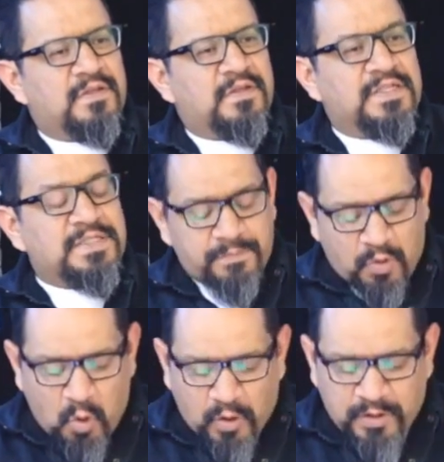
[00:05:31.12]
It's
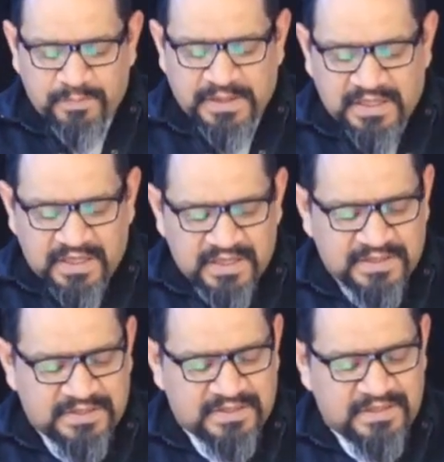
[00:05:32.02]
important
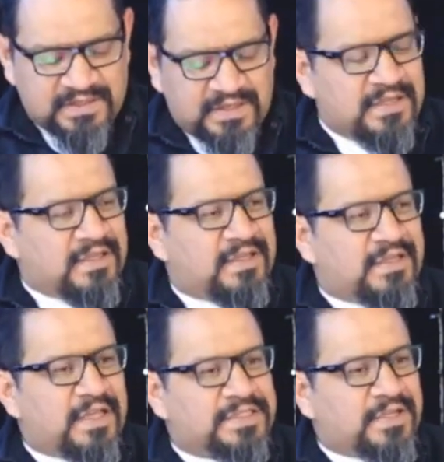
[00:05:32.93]
because
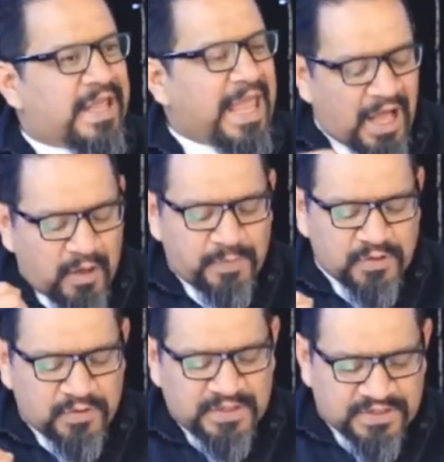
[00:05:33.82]
it's going to help you
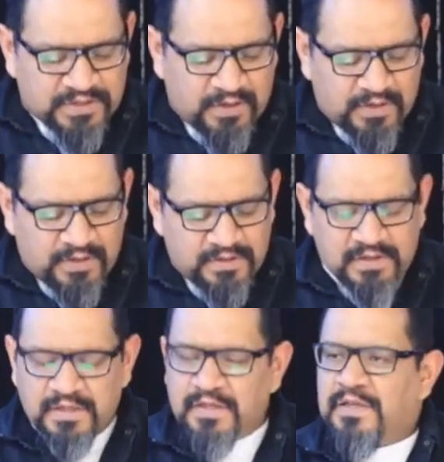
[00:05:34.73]
to discern
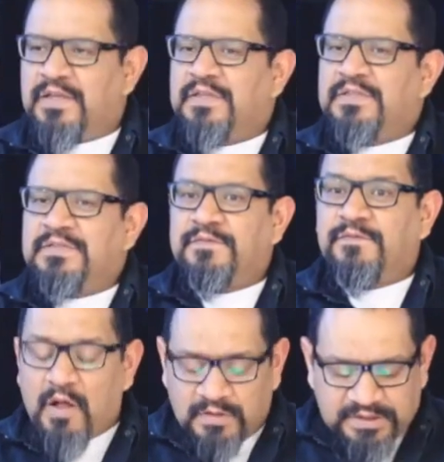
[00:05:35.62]

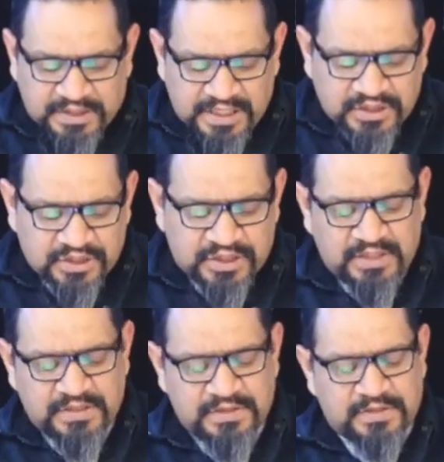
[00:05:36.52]
false
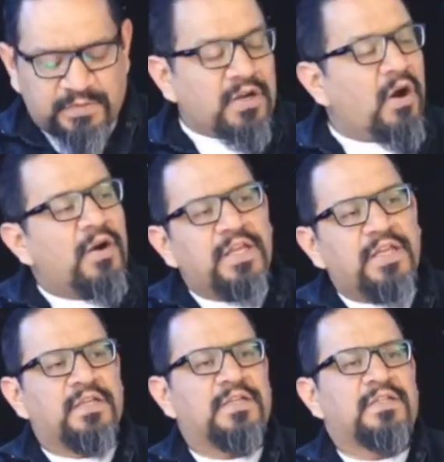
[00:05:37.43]
teachings
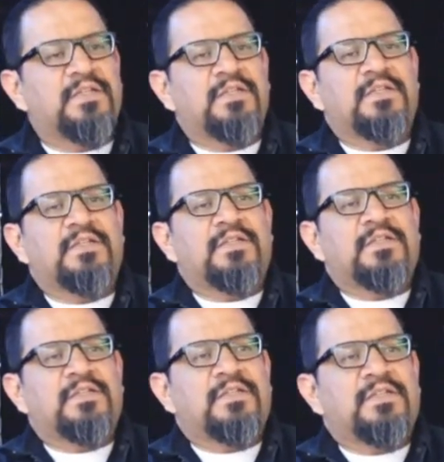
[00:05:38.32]
regarding
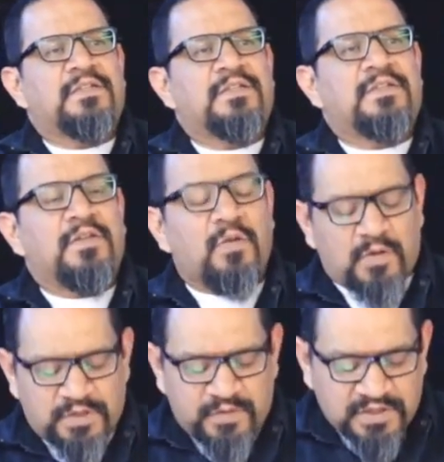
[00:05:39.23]
the
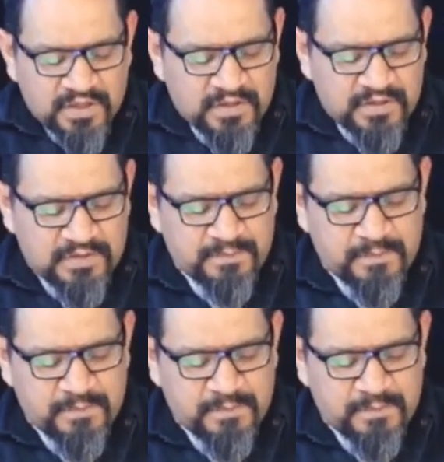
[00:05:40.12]
Lord's return.